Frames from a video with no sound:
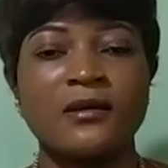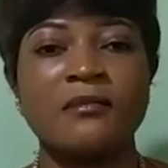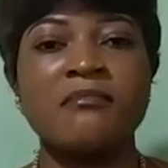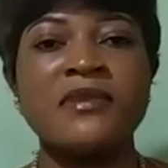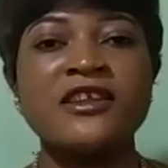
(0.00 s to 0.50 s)

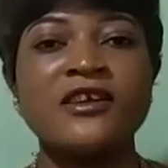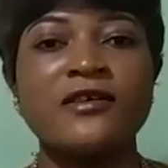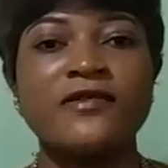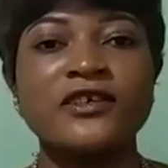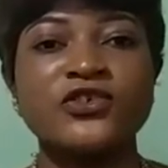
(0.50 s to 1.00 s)
Many
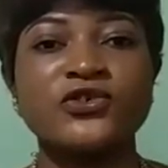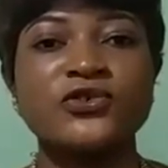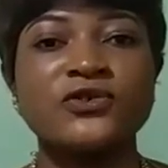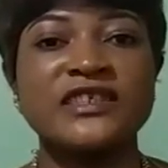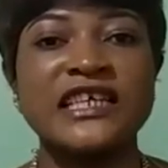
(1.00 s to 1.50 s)
of us
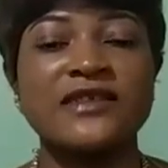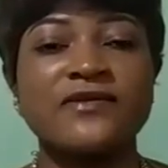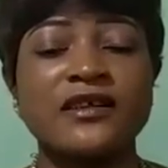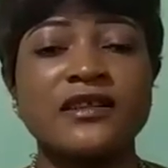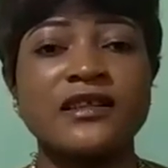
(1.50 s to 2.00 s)
use
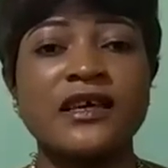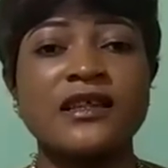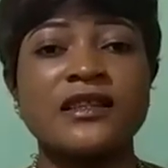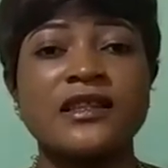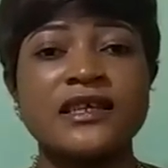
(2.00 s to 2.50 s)

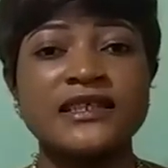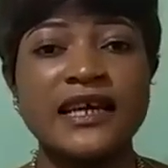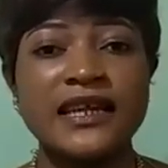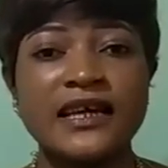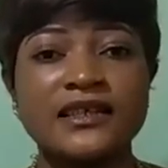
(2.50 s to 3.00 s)
the
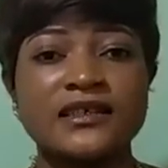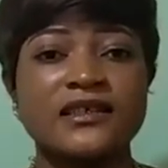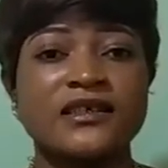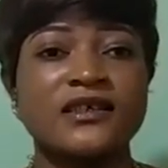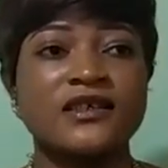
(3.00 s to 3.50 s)
internet
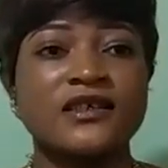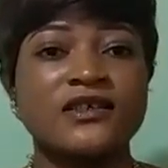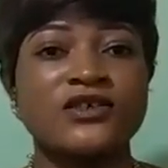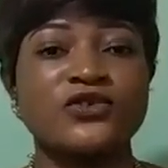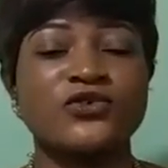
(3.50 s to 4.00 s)

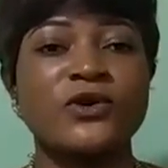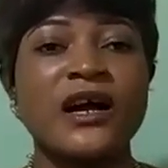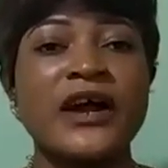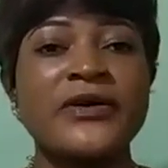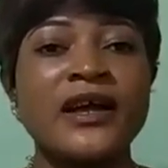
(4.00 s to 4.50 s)
to
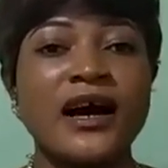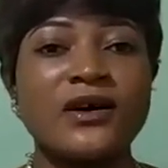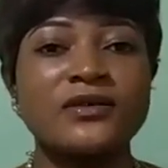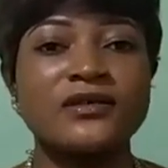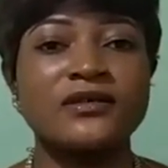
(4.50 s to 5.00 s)
carry
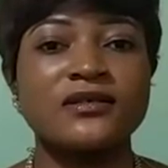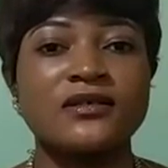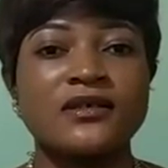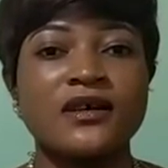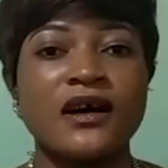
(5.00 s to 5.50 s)
out
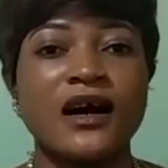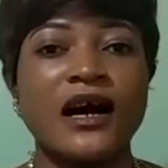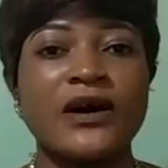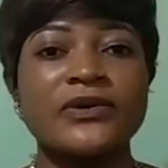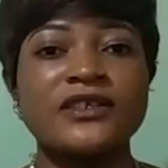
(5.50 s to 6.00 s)

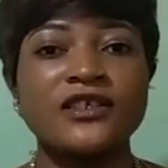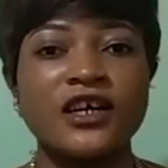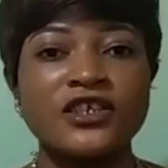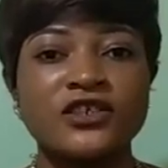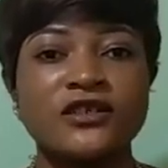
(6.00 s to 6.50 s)
our
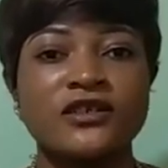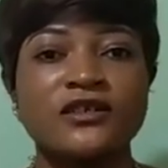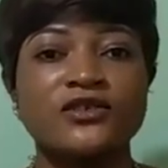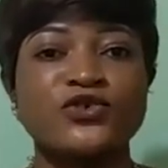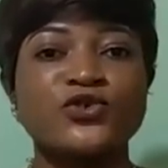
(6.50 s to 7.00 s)
research,
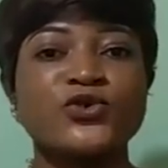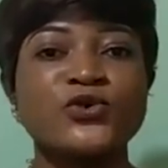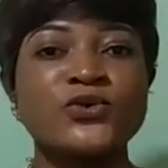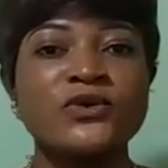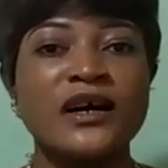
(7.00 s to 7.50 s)
to
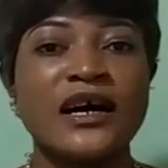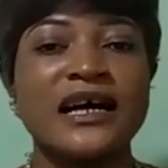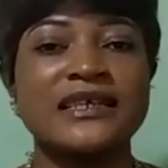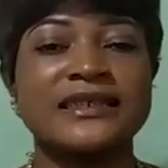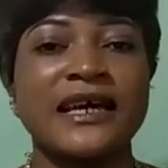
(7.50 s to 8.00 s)
do our
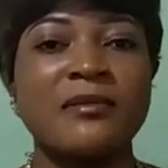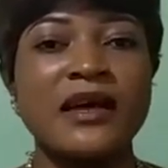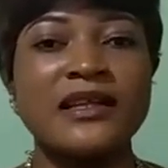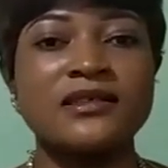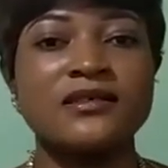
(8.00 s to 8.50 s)

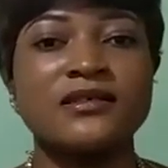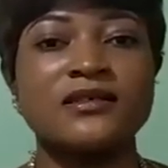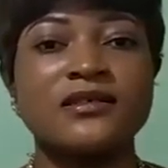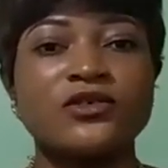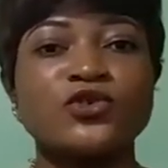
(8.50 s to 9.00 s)
assignments,
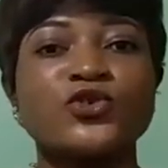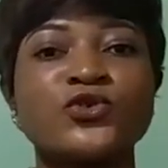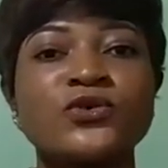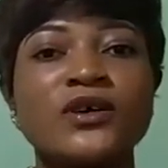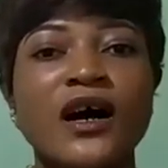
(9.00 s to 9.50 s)
to
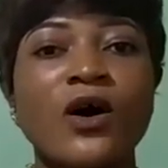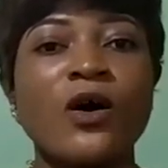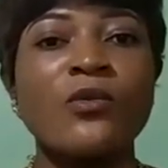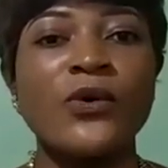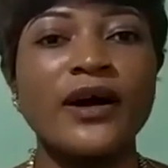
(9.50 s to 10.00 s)
do our
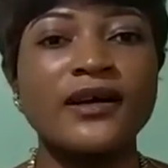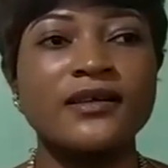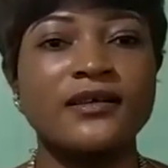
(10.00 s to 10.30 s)
homework.